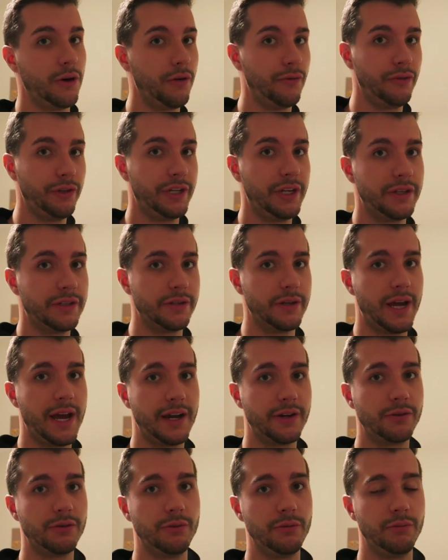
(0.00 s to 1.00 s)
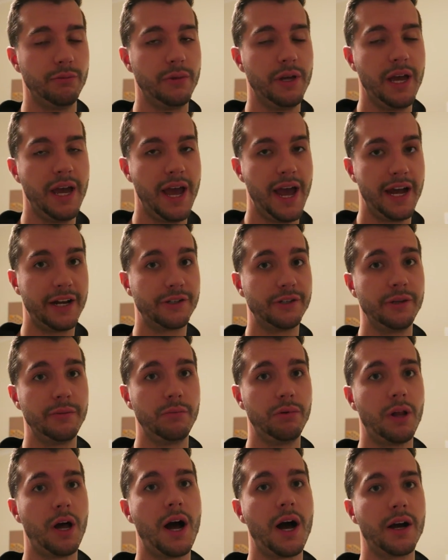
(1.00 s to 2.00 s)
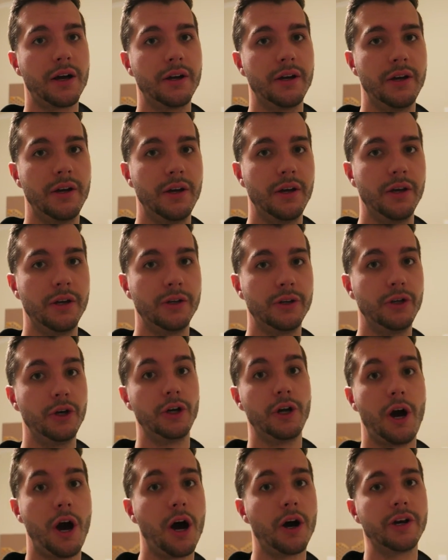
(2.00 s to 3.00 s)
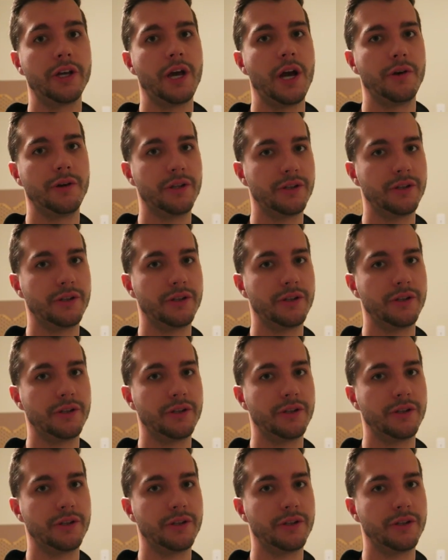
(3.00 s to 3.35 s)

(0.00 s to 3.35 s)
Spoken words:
Hopefully it doesn't actually block good audio.